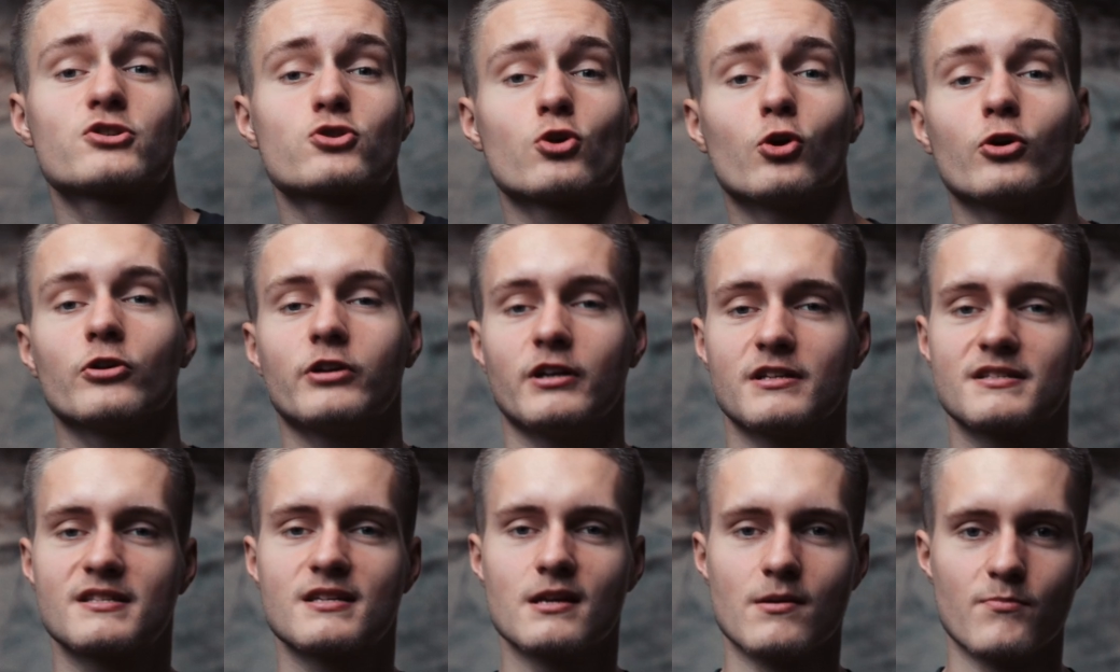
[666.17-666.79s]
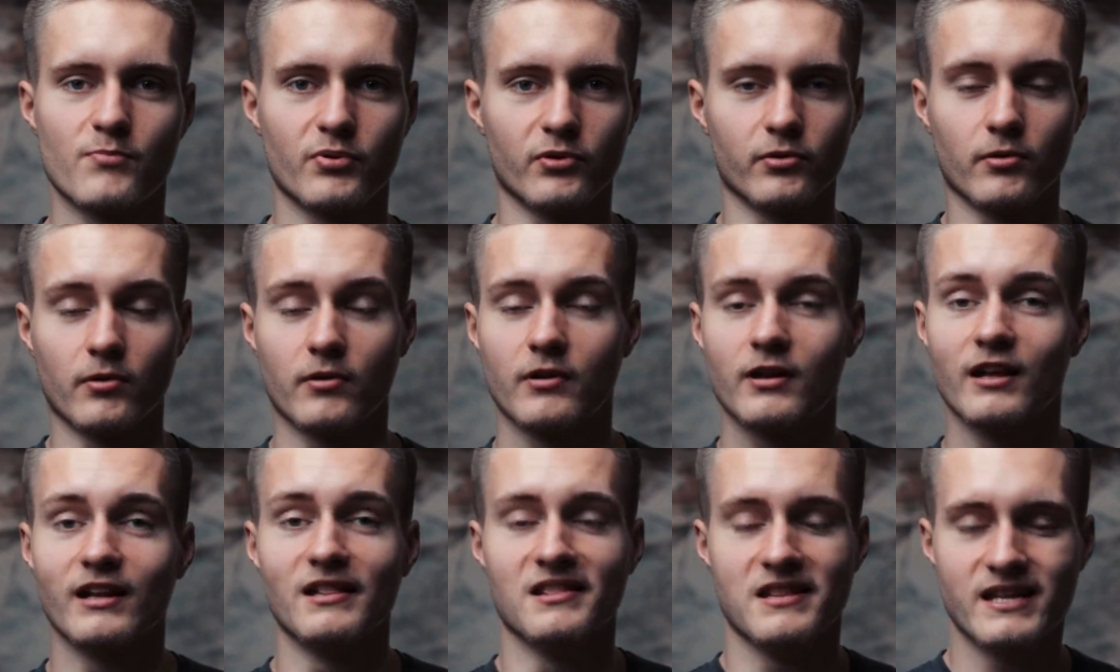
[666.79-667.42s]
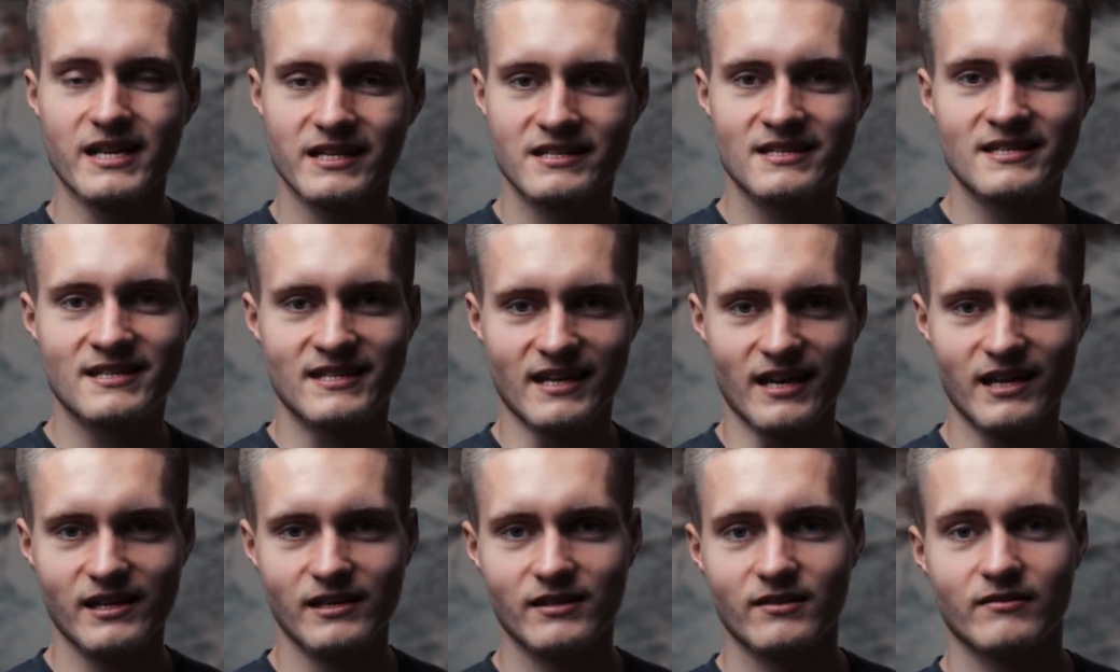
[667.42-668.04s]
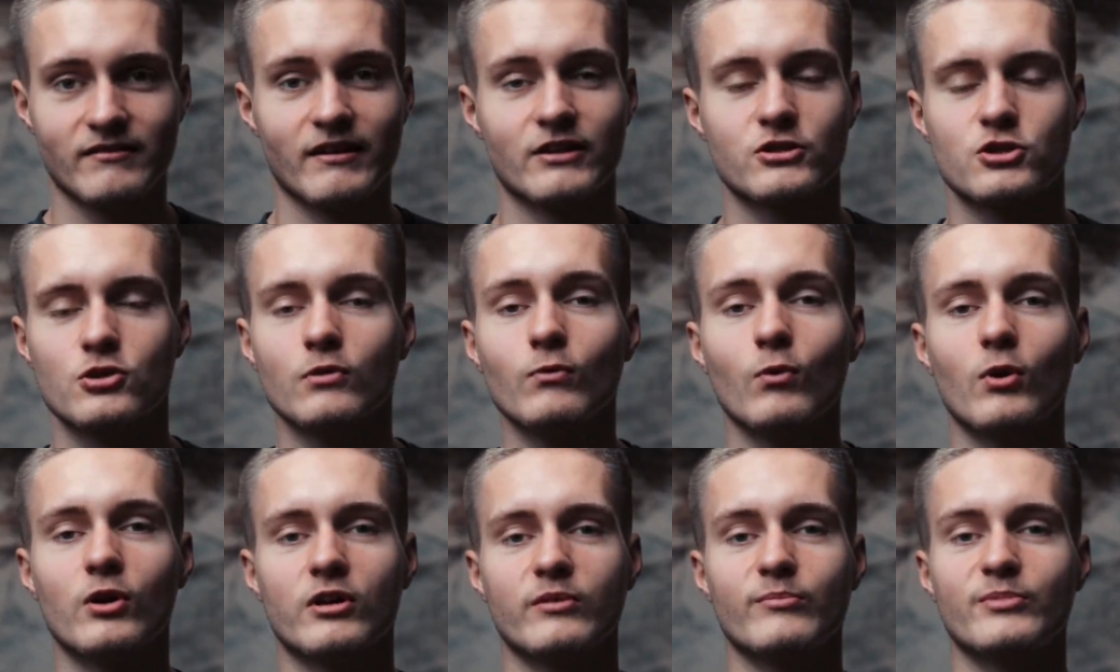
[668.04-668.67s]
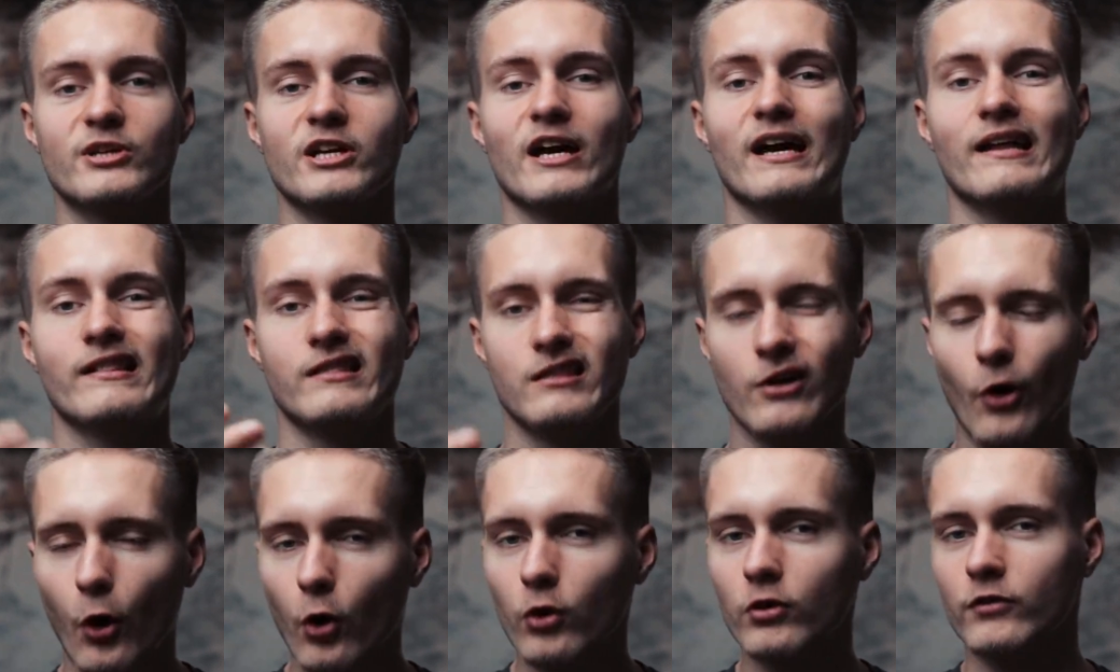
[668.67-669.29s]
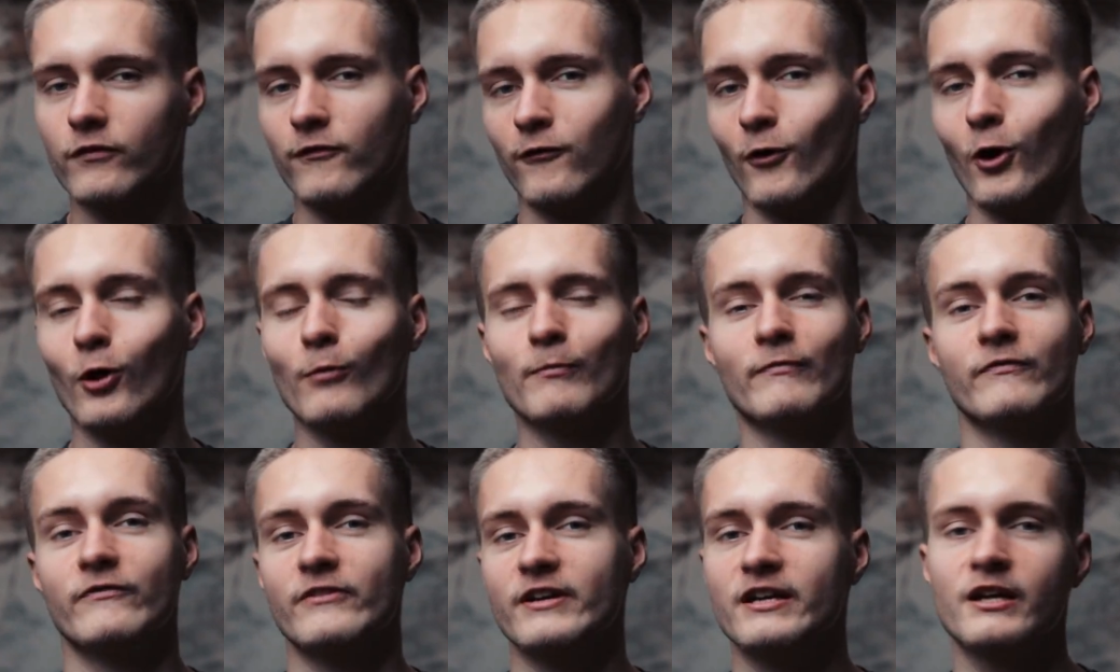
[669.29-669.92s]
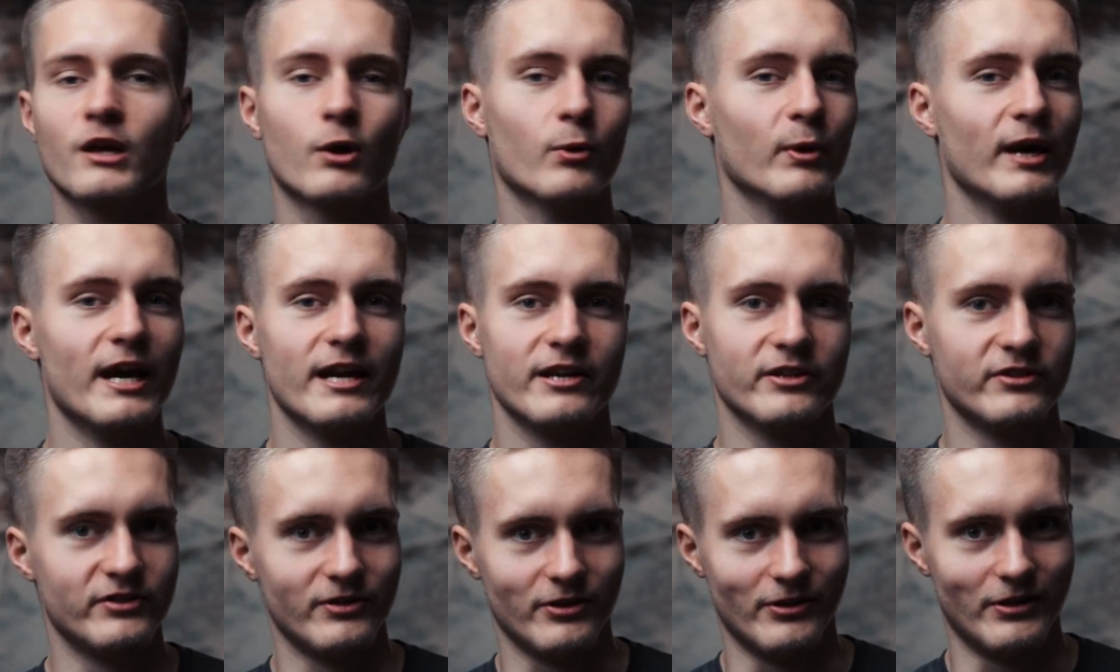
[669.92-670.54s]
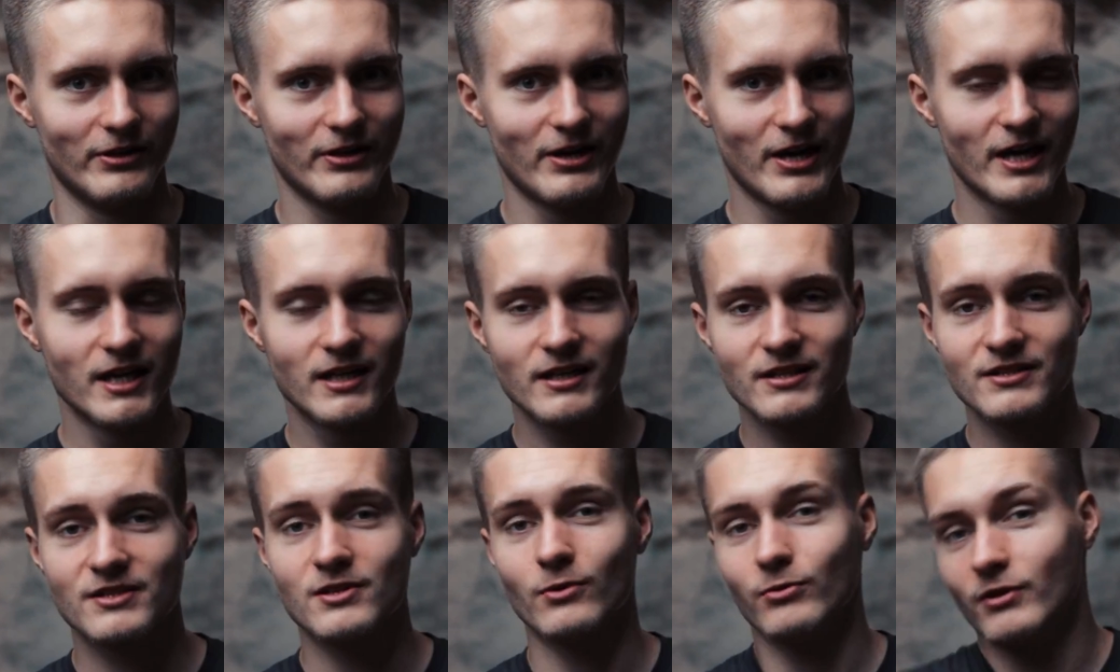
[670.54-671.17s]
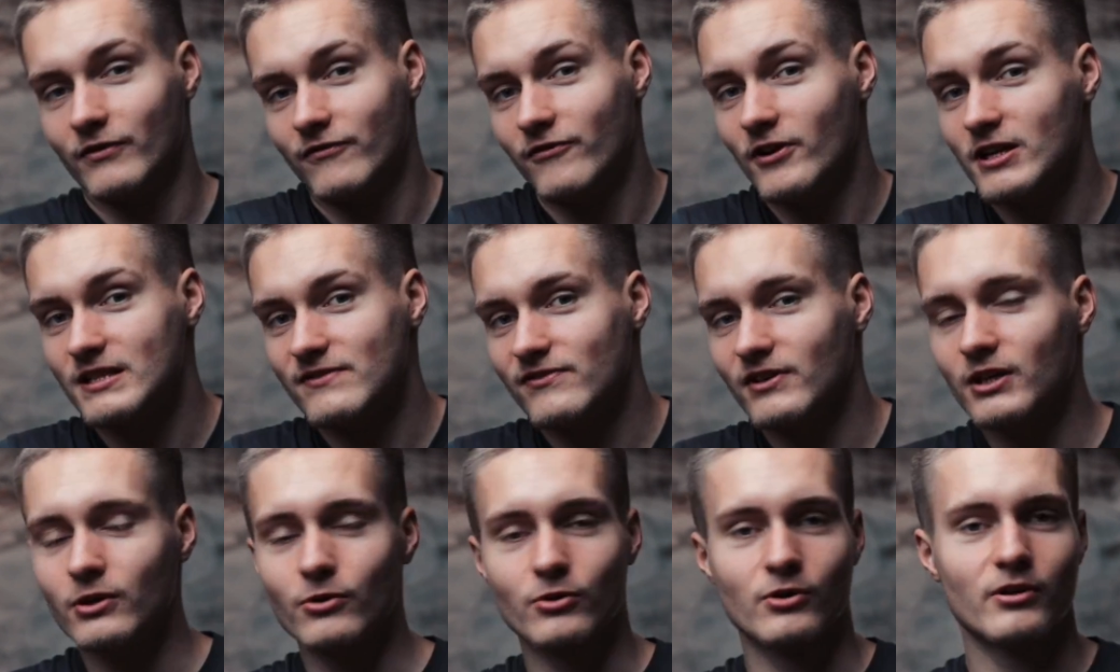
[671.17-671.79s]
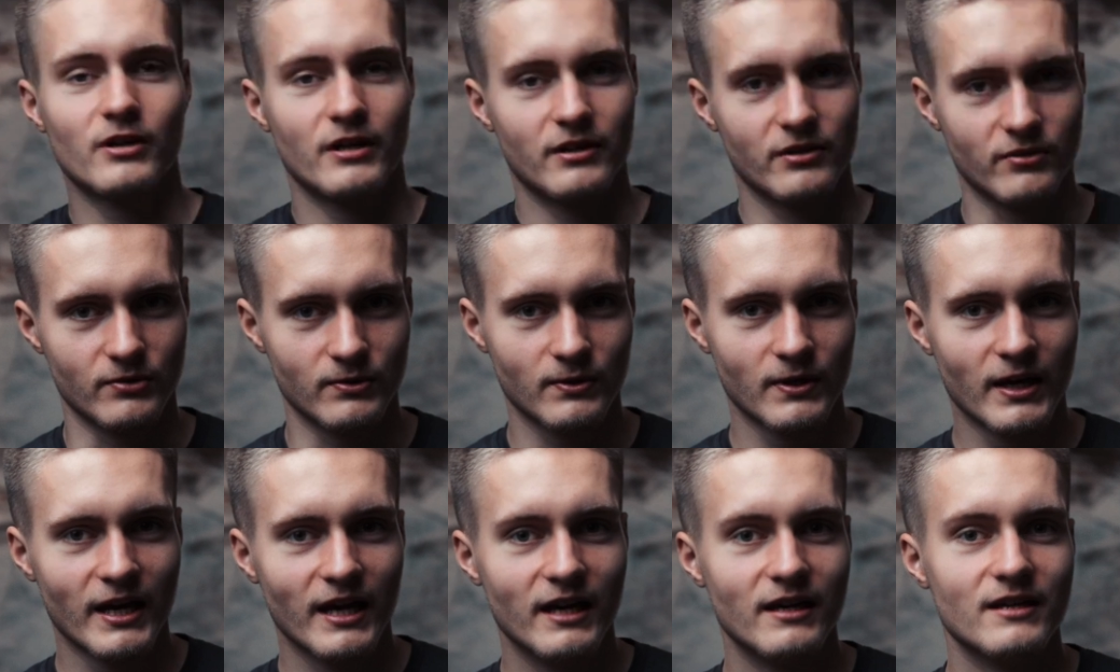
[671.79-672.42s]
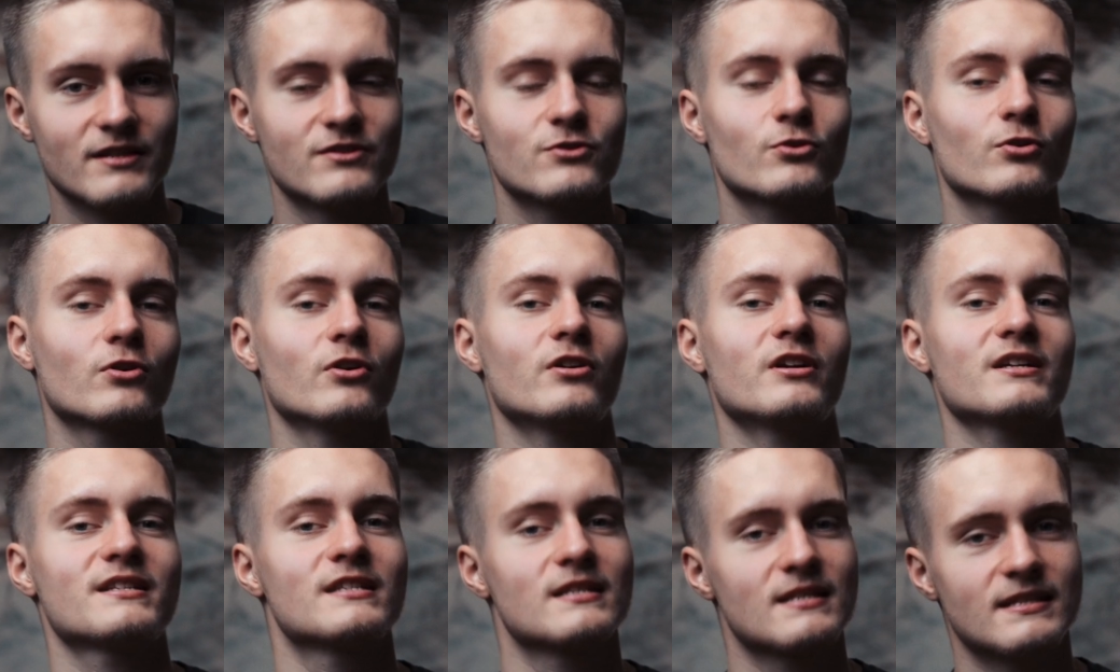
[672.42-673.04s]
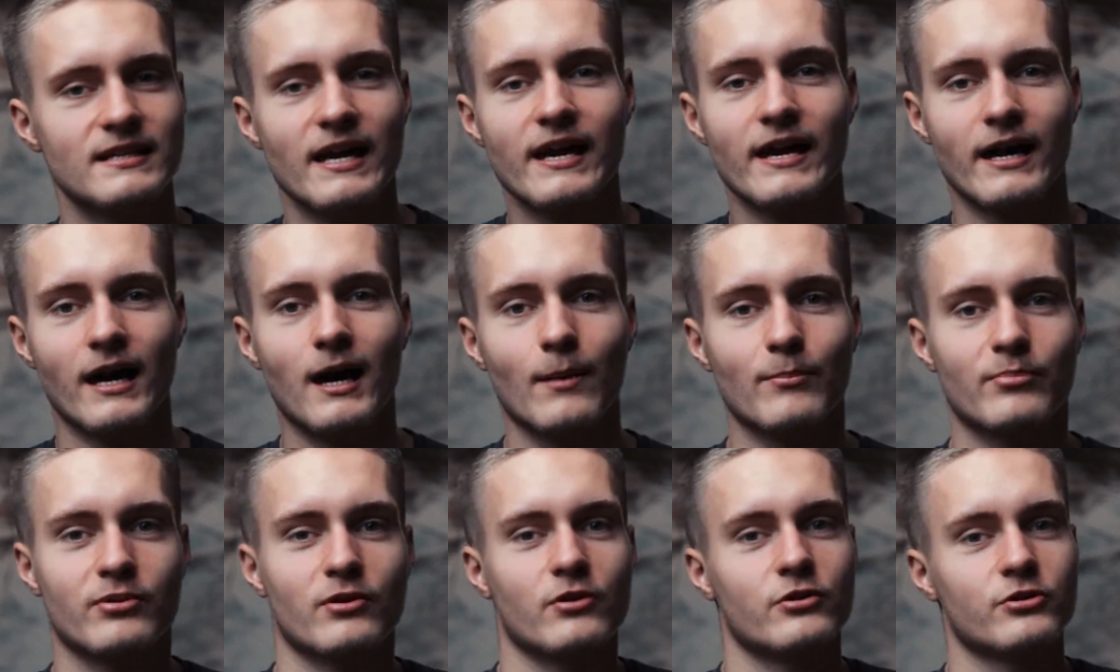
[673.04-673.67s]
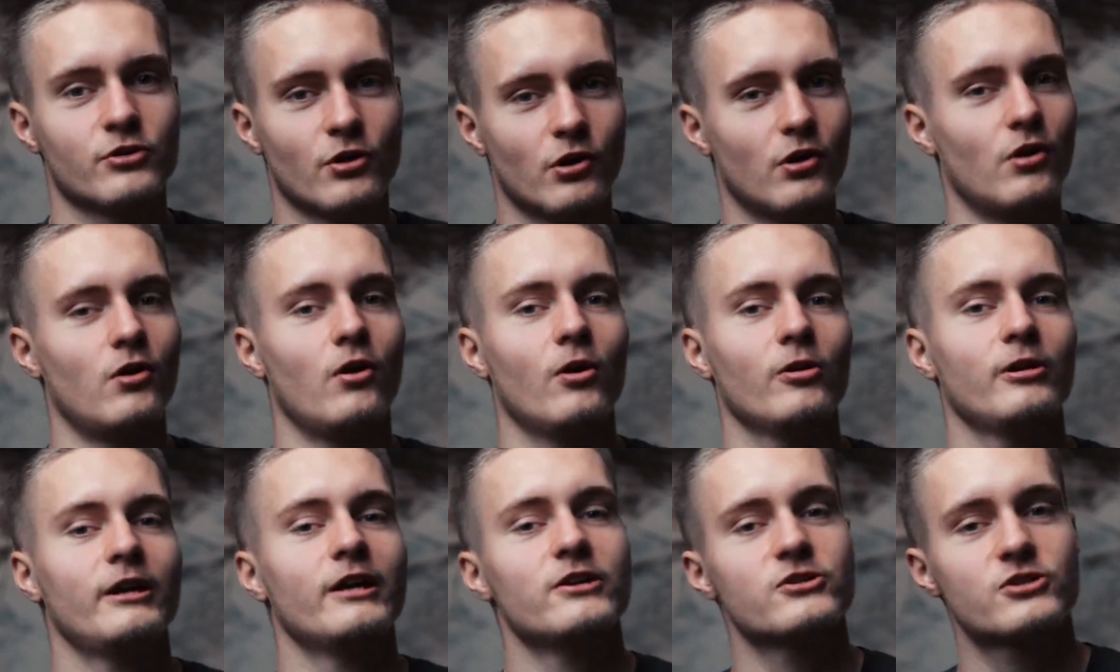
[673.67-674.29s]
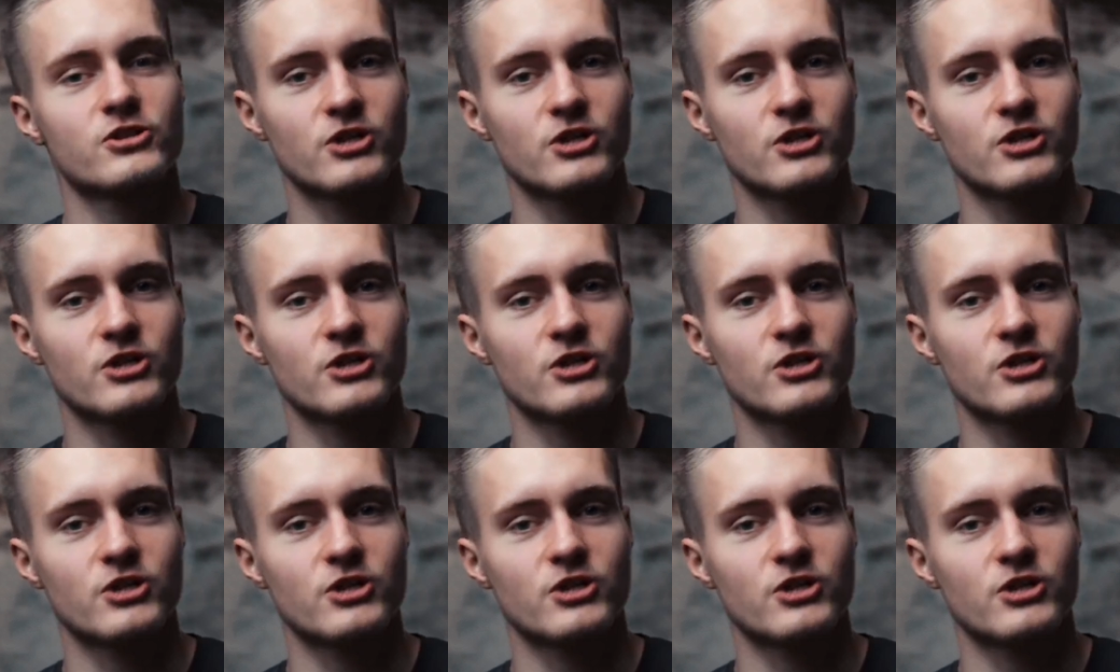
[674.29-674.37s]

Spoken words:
short and simple. Let's say that you wanna be a long-form video editor. So the first thing you're gonna do is you're gonna set up your online